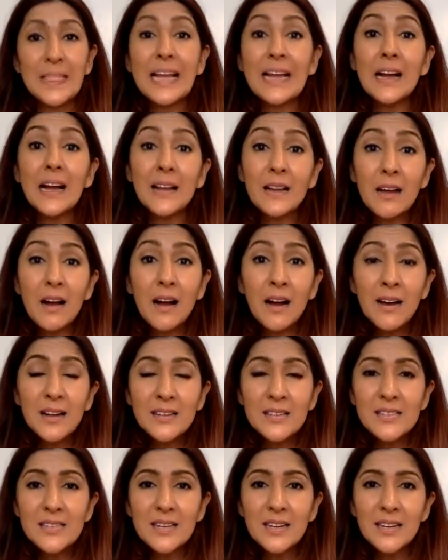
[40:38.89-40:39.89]
like I
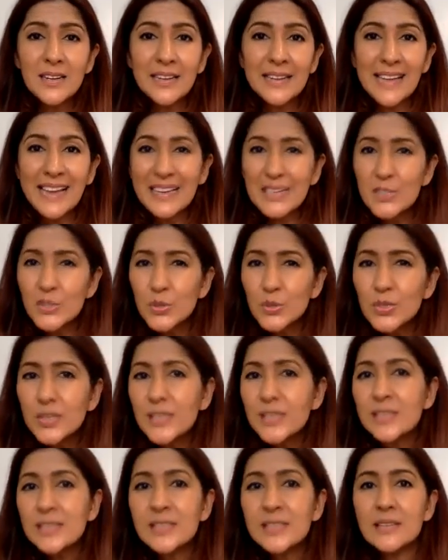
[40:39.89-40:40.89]
can't get to
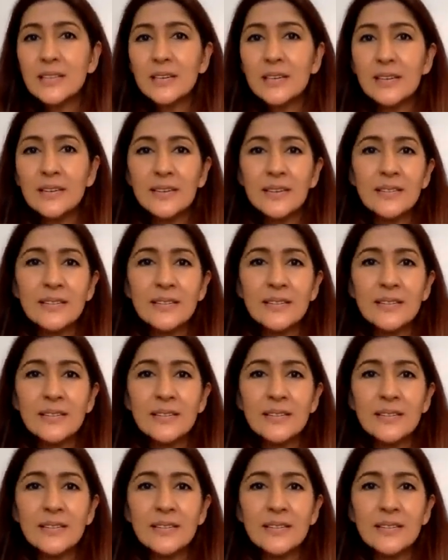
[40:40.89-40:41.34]
these